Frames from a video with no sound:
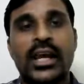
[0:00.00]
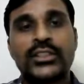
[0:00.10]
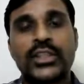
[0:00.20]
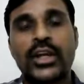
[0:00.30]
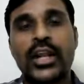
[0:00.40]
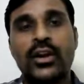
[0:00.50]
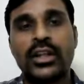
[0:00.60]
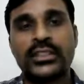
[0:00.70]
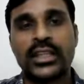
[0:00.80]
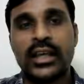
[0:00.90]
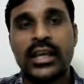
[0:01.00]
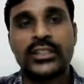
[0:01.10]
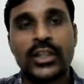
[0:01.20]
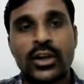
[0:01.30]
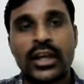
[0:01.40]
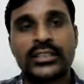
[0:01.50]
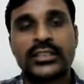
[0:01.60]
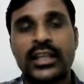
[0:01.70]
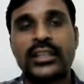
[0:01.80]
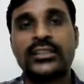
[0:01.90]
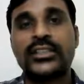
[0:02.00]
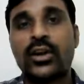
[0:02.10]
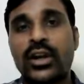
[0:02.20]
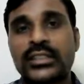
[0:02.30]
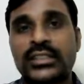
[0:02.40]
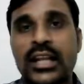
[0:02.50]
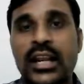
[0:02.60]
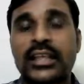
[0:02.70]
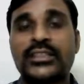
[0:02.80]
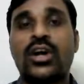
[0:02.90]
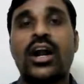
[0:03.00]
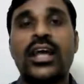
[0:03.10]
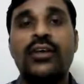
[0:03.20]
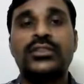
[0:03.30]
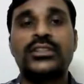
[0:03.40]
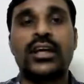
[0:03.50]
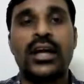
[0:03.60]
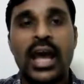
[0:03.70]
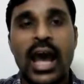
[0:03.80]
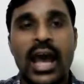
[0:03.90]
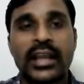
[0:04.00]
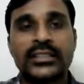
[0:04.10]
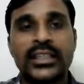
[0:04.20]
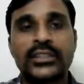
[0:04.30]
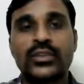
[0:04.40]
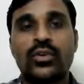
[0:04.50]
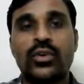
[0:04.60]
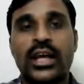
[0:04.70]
Shareholders does not have the access to,